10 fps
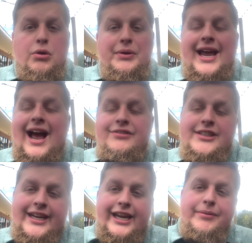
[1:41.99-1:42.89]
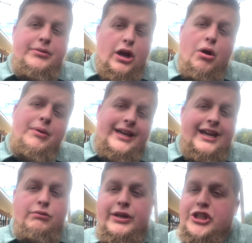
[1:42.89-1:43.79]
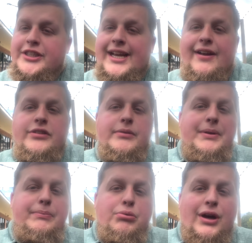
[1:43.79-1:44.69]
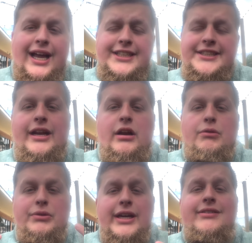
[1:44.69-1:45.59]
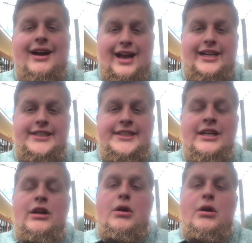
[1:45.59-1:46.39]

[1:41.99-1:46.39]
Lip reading: We have to keep going, and we just have to be blessed and realize